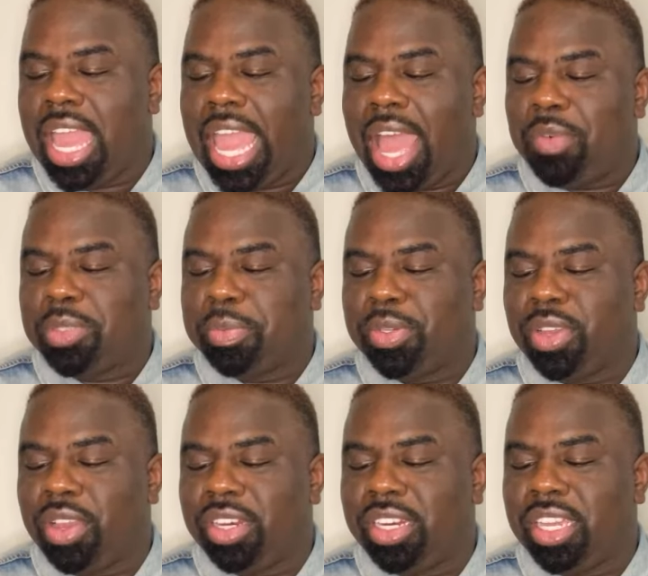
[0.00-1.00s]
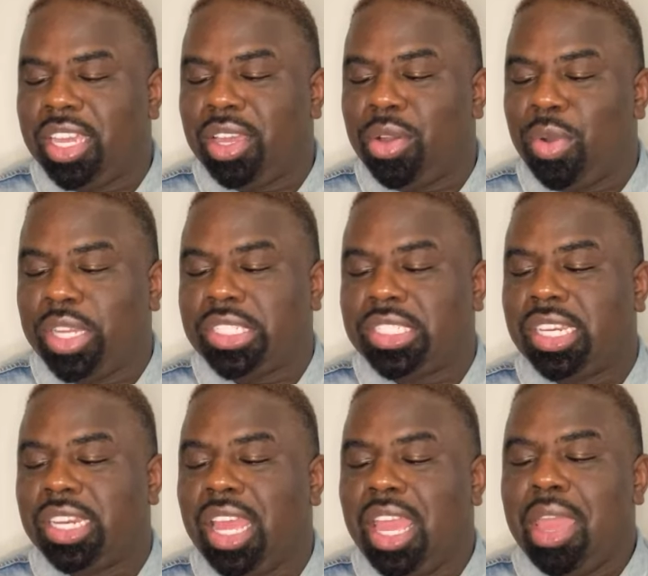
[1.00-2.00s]
How was paternity in
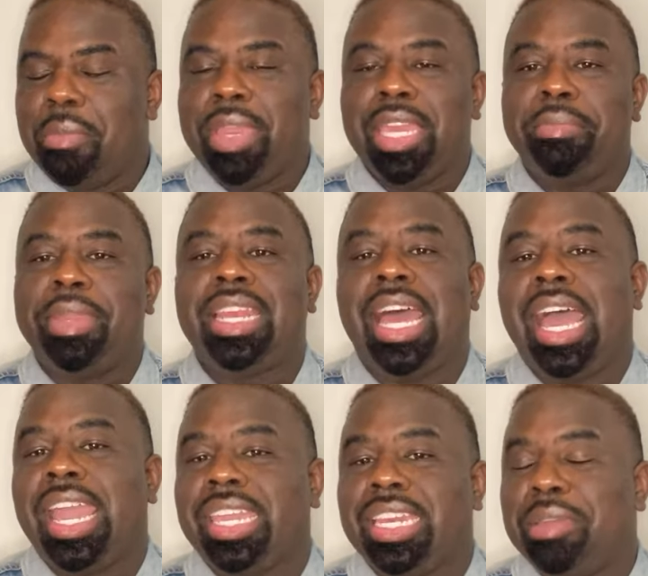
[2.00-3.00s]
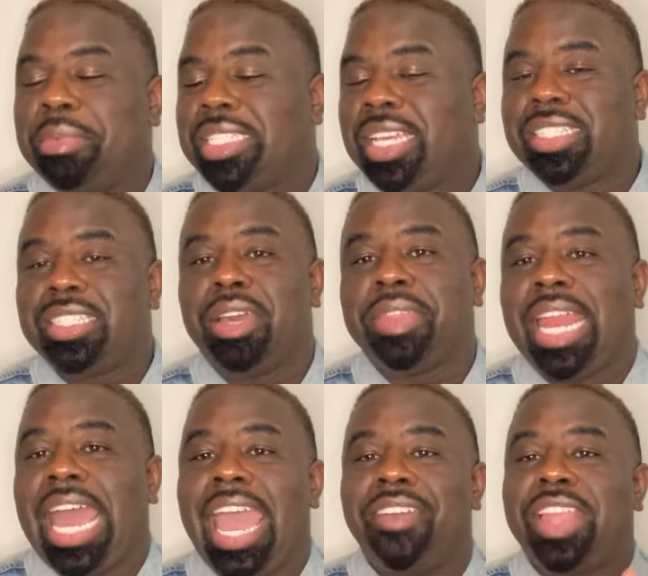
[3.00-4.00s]
question? Mia be lying. Let me say something.
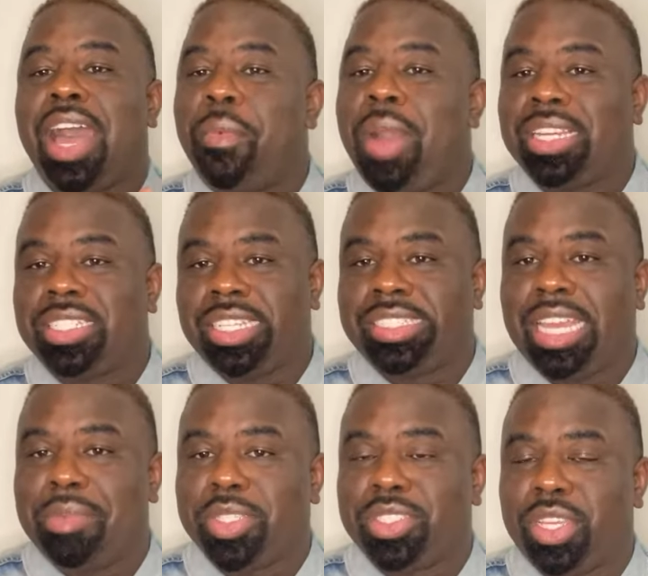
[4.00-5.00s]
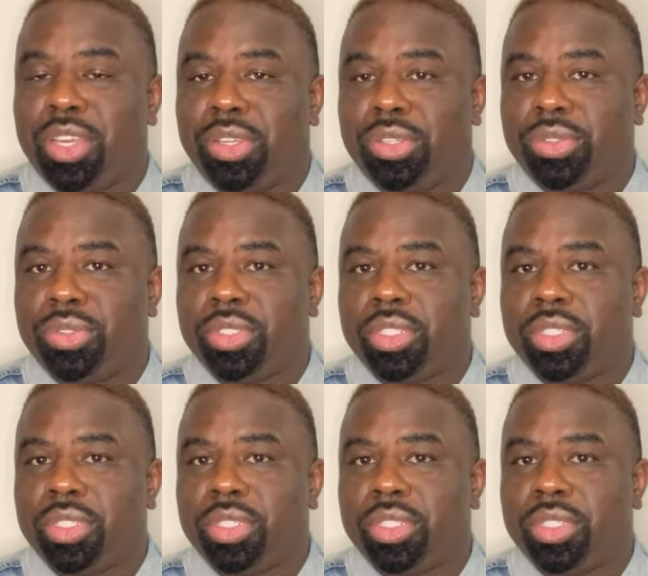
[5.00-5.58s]
I have not watched this episode,